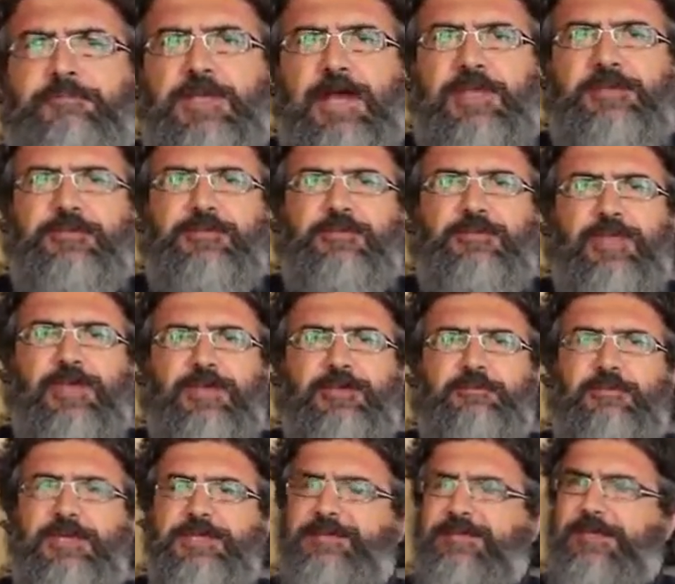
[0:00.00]
As you
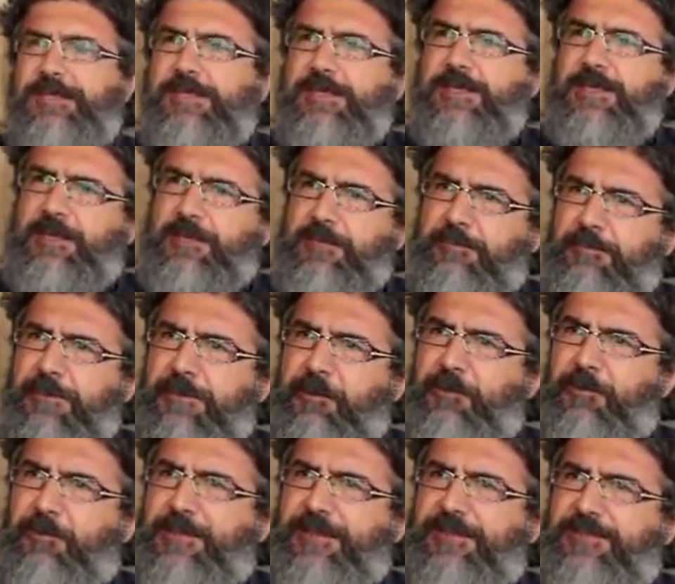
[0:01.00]
said, basically
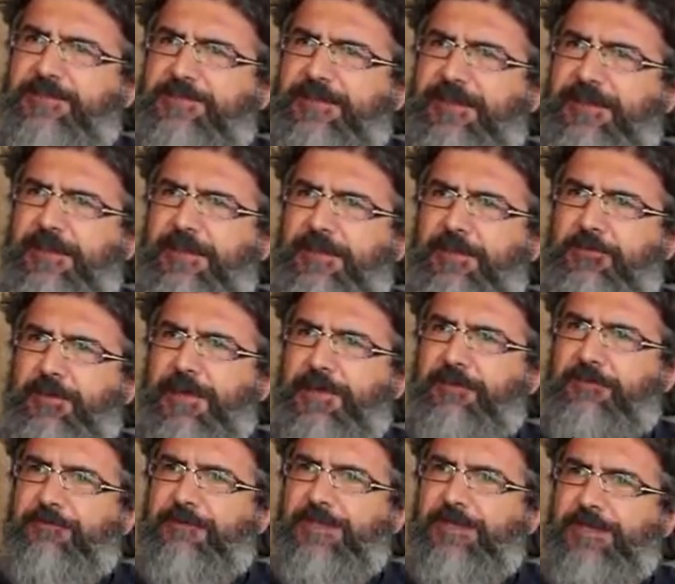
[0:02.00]
Berlucchi is one
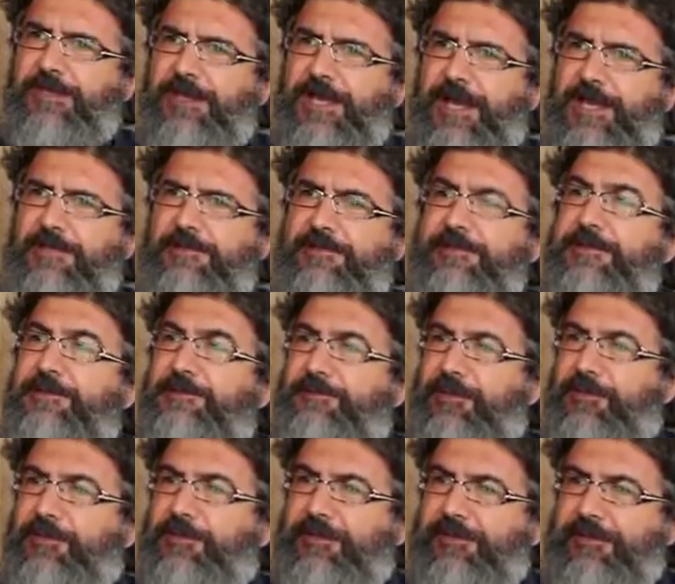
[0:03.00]
of the
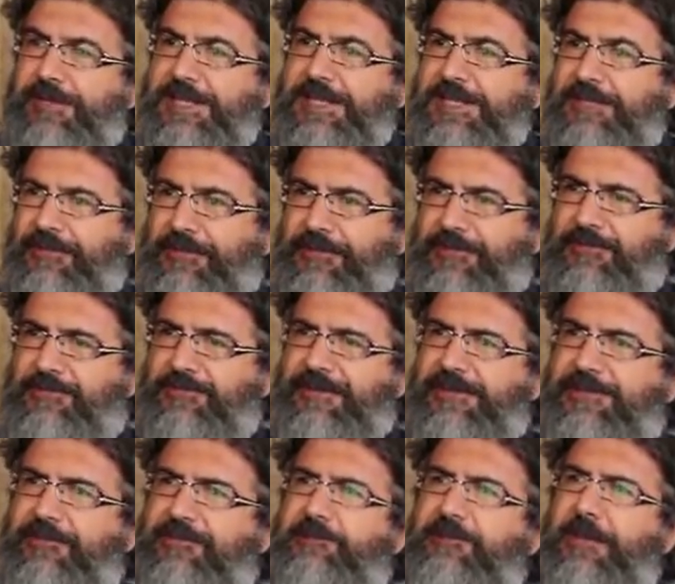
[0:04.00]
undisputed leaders
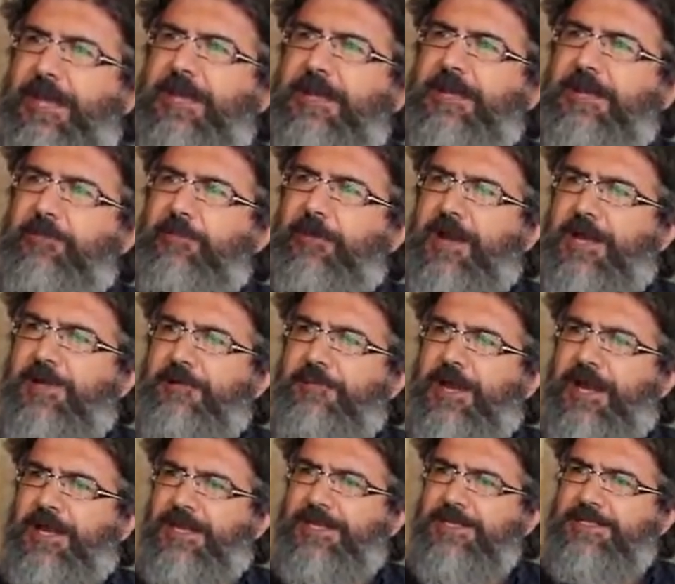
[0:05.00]
in the sparkling wine
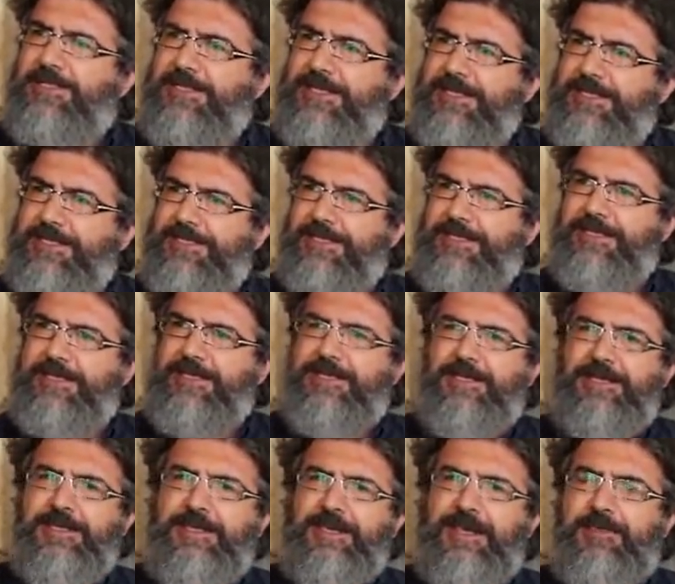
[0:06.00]
market in Italy,
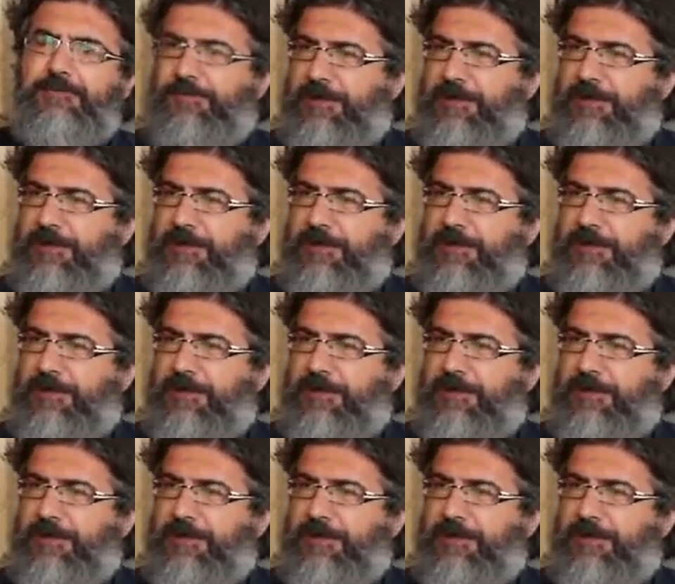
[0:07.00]
and